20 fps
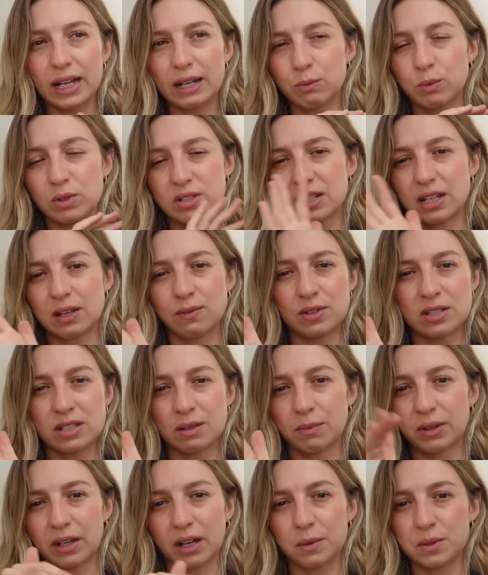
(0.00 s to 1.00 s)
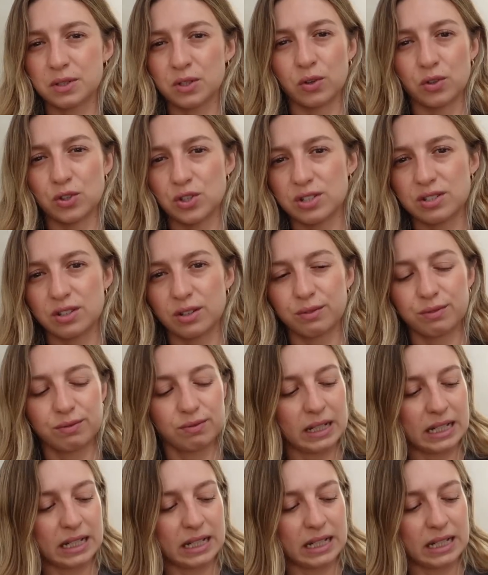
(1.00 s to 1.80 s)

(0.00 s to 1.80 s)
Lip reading: it wasn't even something I was conscious of.